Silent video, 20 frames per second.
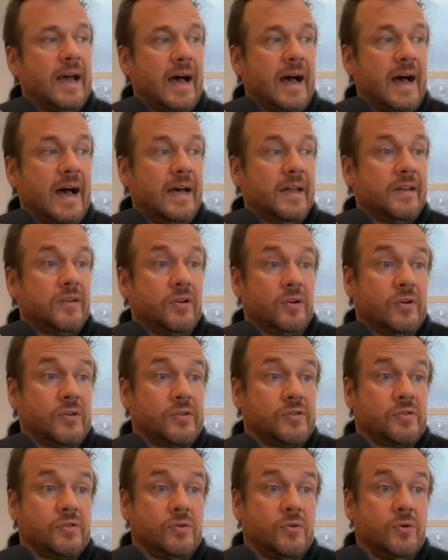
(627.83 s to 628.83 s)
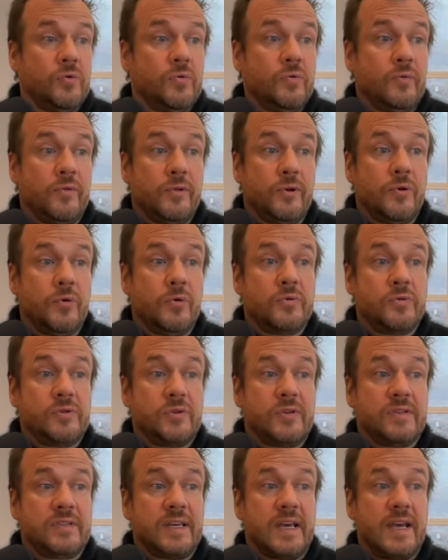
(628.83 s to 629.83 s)
And also those
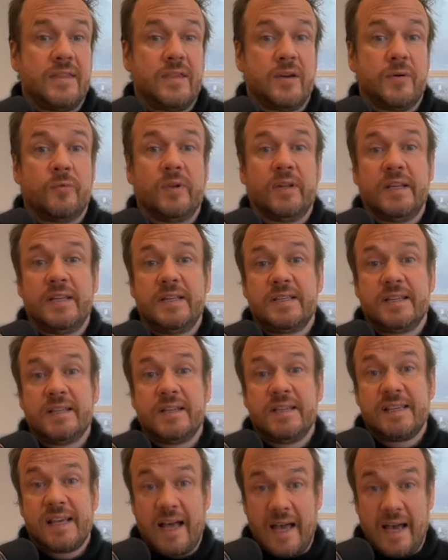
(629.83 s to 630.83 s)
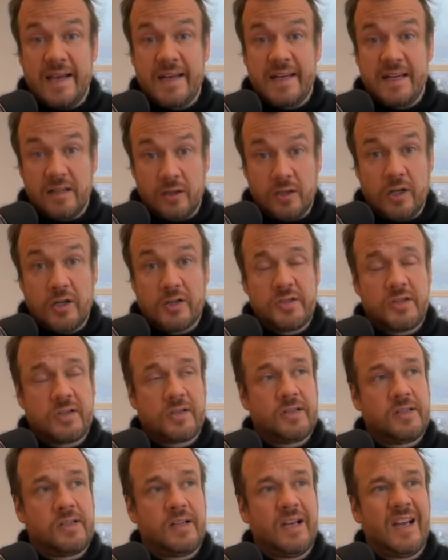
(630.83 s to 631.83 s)
who say that religion is
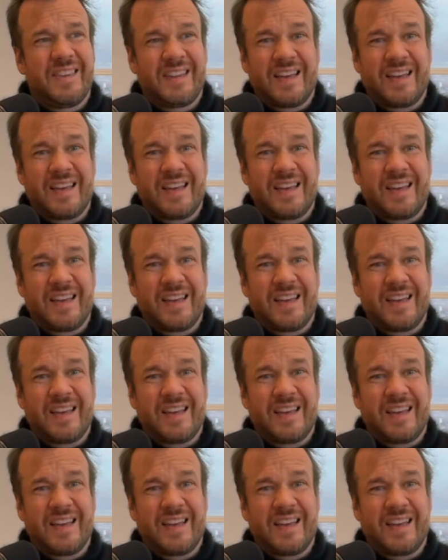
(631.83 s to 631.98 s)
ideological,